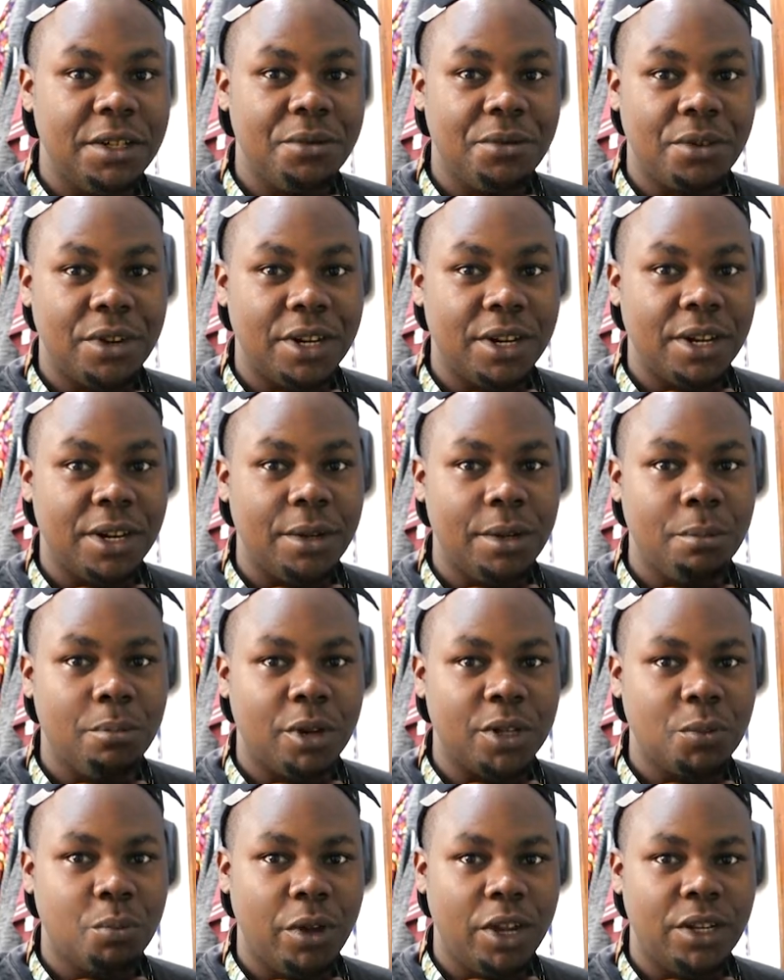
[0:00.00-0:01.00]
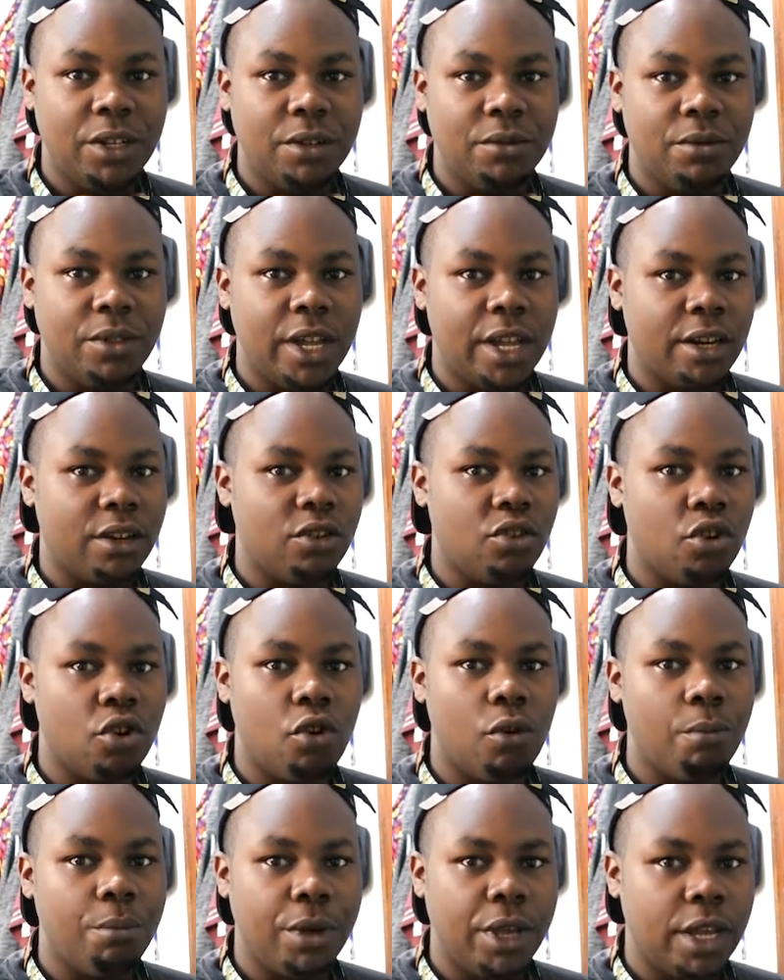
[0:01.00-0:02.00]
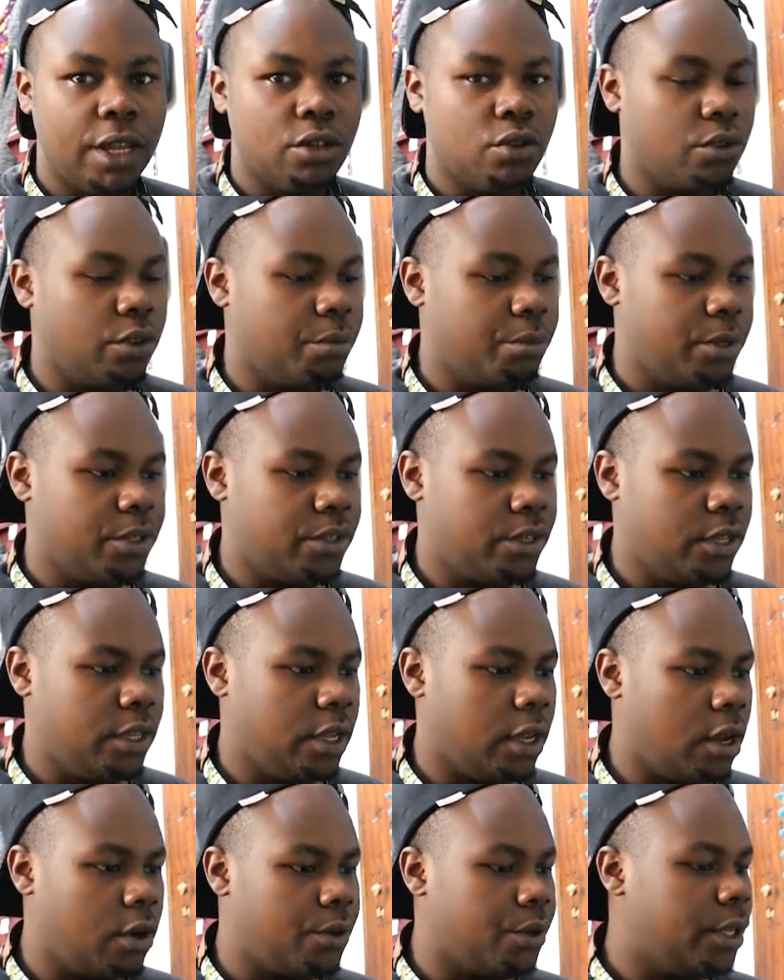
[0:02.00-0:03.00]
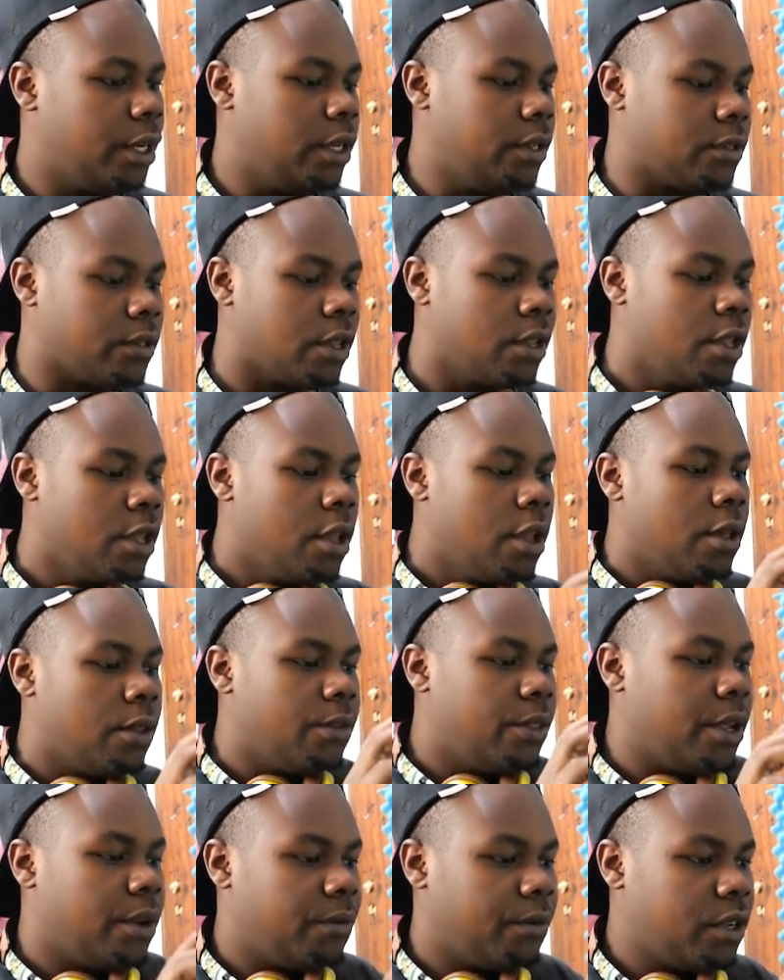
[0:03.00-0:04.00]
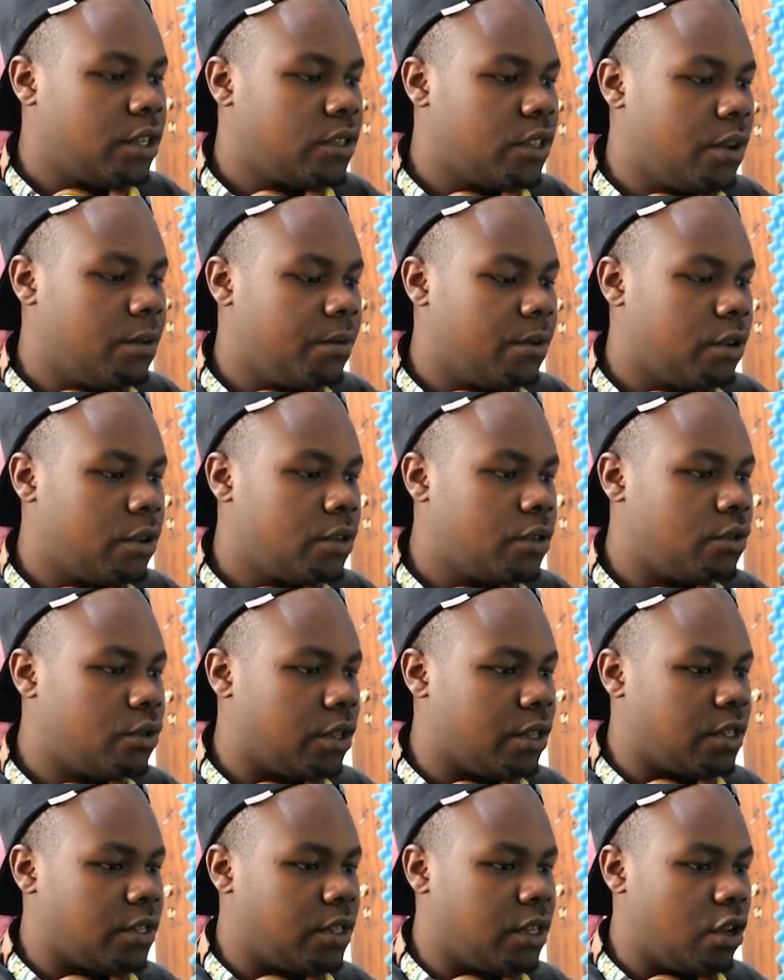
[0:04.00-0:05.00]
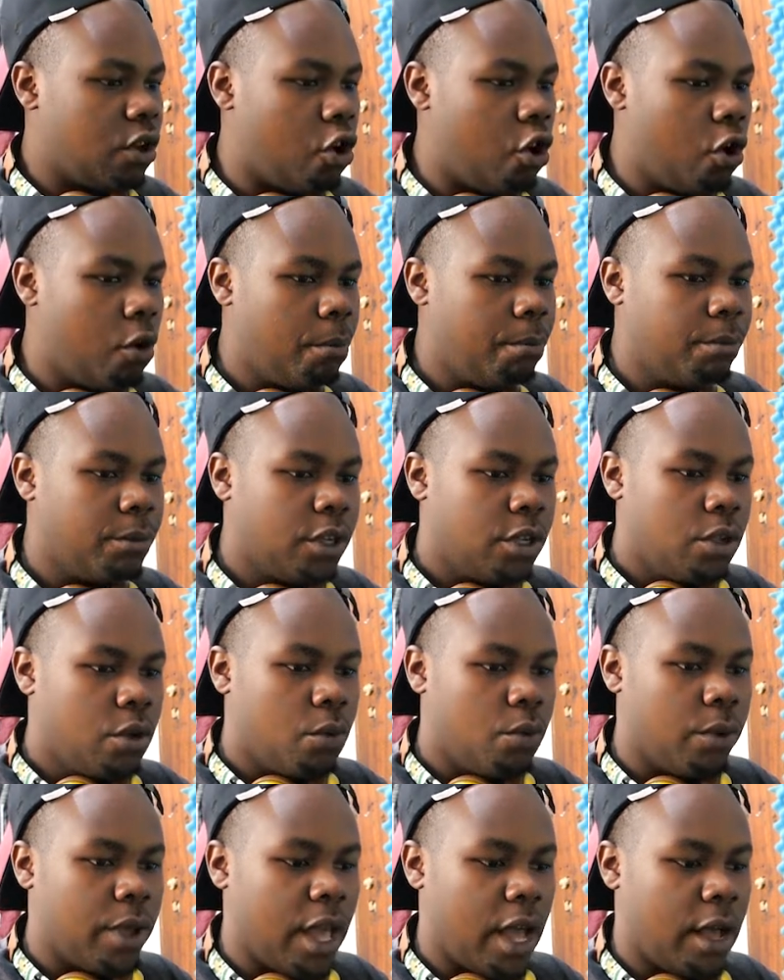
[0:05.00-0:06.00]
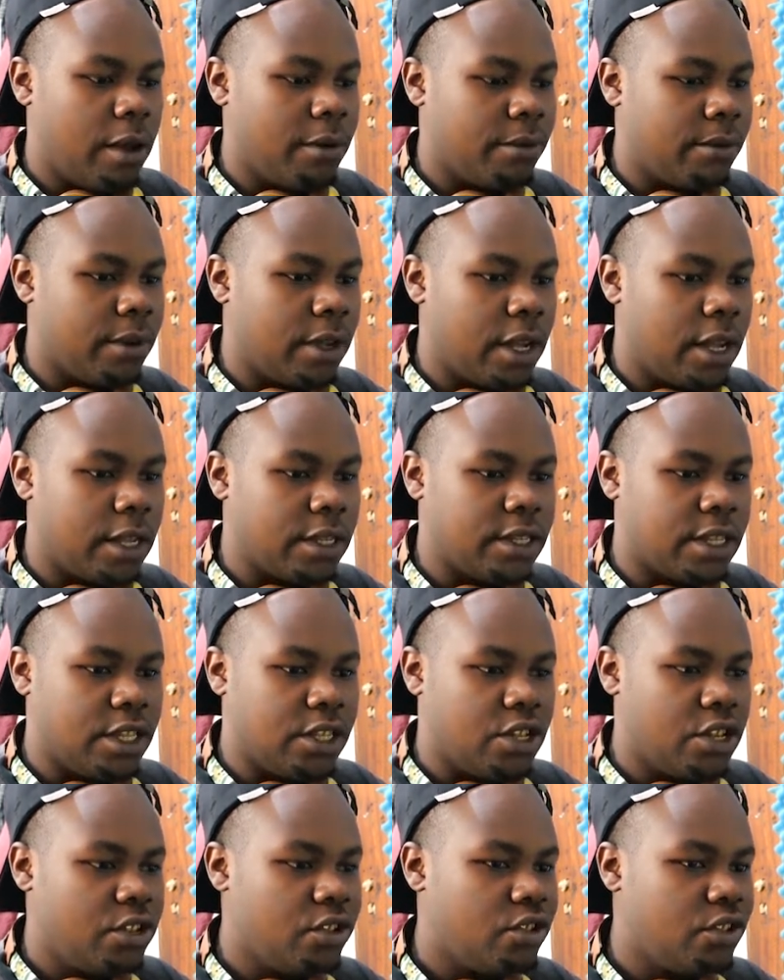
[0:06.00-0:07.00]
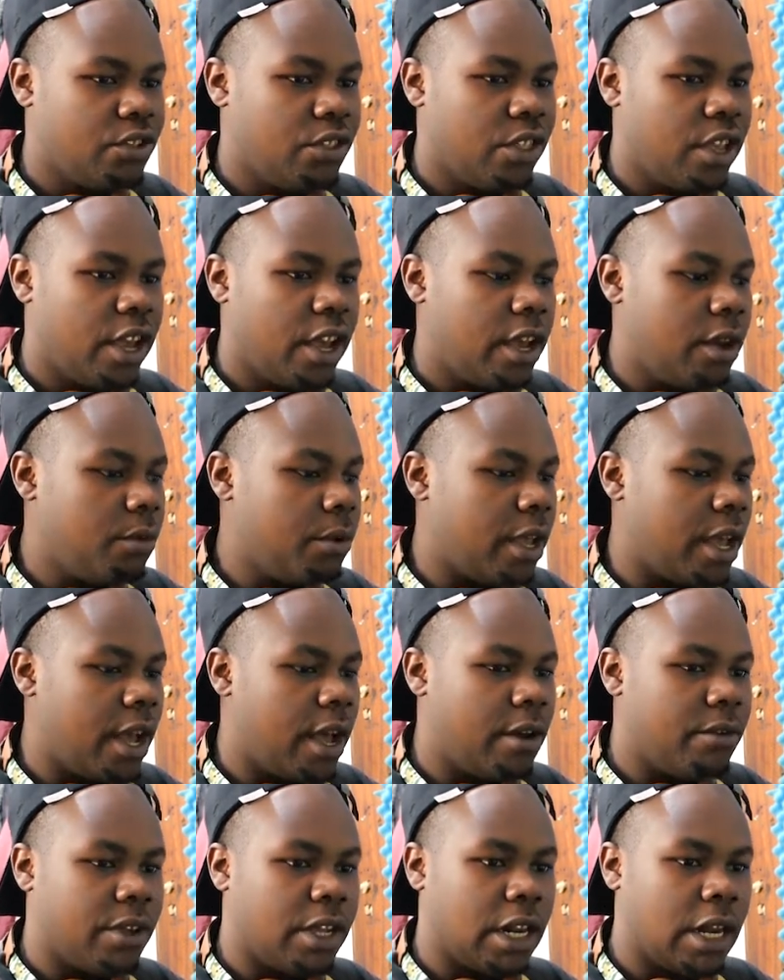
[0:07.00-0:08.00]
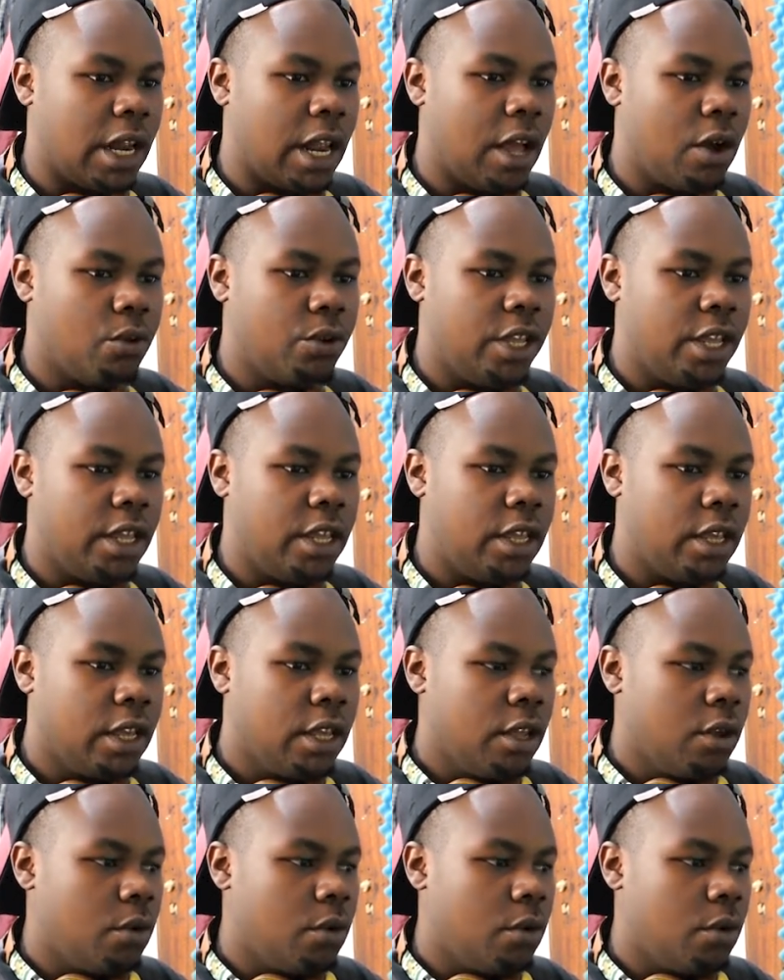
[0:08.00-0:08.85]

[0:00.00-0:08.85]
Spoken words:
differently perspective than you're compared to the PC, how it is. Then first thing first, you can see home. We have a suggestion there. We're having cloudy,